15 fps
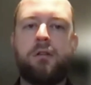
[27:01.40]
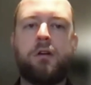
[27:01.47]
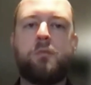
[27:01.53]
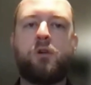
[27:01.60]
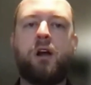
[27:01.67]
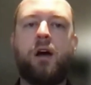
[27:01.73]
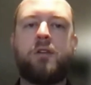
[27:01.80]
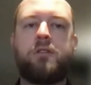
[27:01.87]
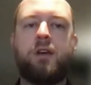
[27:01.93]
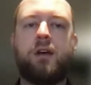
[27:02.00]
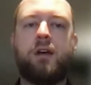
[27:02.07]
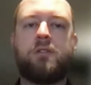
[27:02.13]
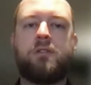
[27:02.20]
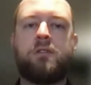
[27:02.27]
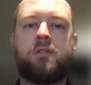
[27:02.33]

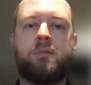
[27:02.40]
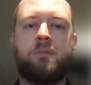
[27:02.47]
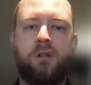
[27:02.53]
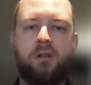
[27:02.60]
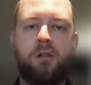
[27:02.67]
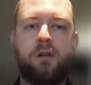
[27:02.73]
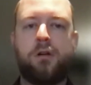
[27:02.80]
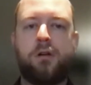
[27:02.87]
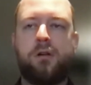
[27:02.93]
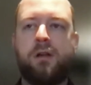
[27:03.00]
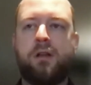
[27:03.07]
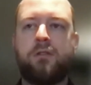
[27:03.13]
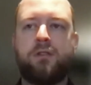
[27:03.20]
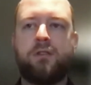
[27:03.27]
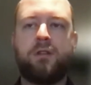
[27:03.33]
process, clear
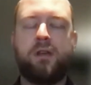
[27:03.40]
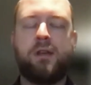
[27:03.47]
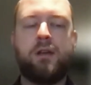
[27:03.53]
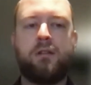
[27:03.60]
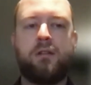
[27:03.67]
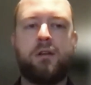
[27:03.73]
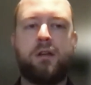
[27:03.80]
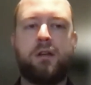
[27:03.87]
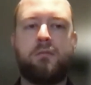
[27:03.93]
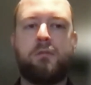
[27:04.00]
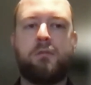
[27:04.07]
instant handling,